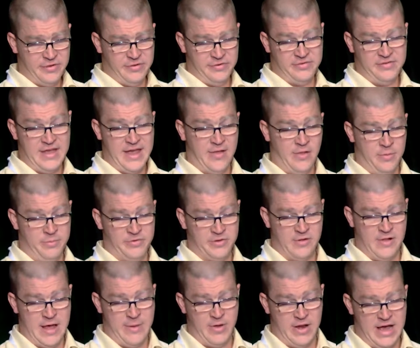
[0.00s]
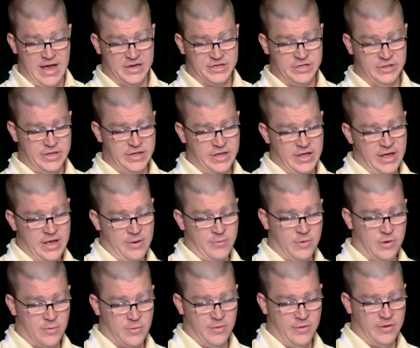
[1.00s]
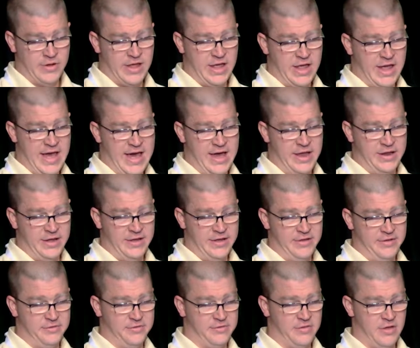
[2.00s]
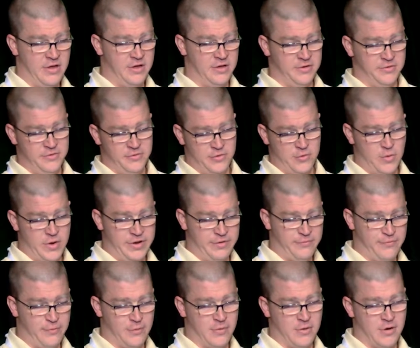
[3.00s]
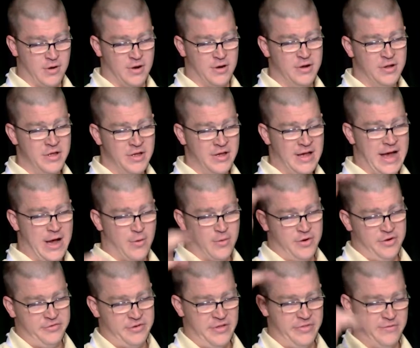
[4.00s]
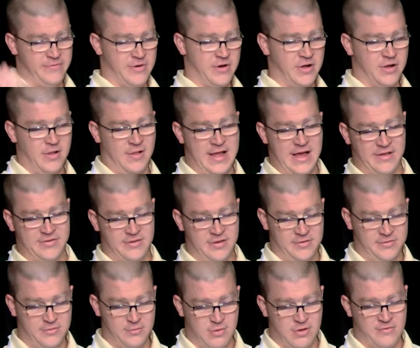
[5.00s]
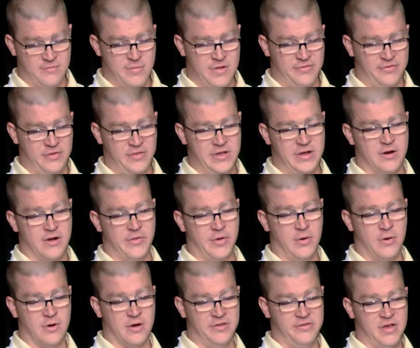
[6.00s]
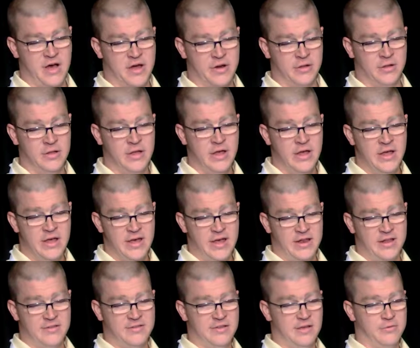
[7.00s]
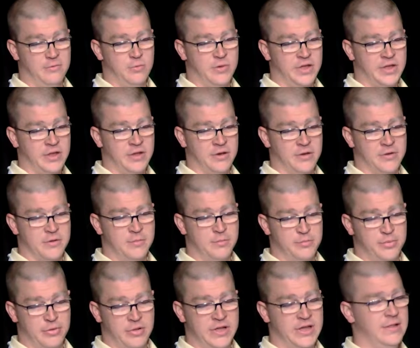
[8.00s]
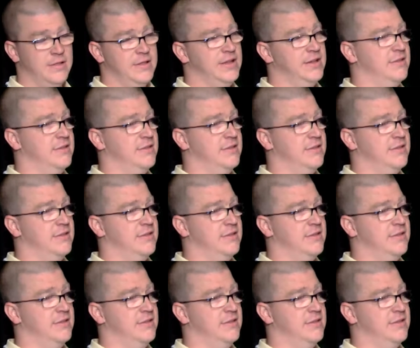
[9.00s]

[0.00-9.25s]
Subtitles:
is Salem's climate, actually, and what we're looking at is 24 hours on the vertical axis, 12 months of the year on the horizontal, and it says we can completely